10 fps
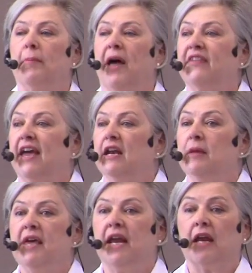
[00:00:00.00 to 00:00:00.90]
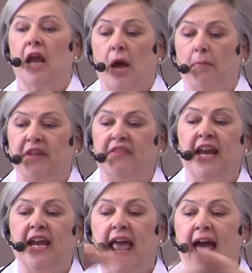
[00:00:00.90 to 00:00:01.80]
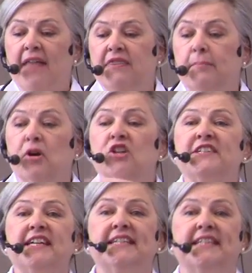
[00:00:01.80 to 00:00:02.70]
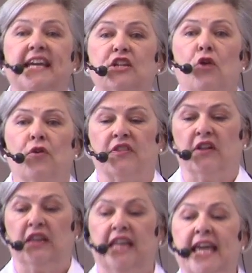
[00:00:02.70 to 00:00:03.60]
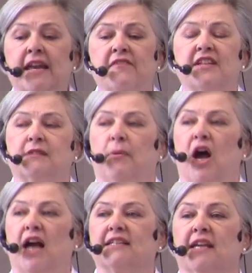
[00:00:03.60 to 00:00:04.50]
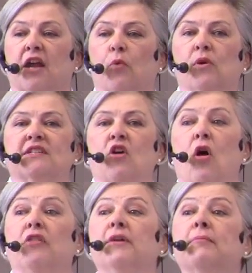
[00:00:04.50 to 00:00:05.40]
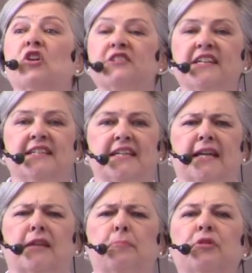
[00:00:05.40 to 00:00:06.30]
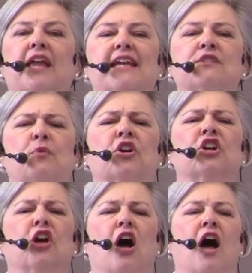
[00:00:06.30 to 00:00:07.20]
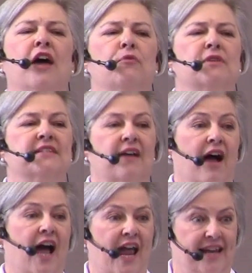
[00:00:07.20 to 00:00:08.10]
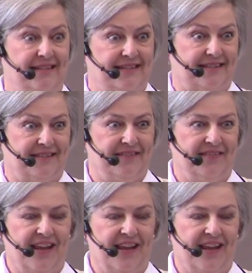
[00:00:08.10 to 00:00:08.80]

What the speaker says: about that in a minute. But then it had the mercy seat over it. The lid of this box was called the mercy seat, the place where God resides.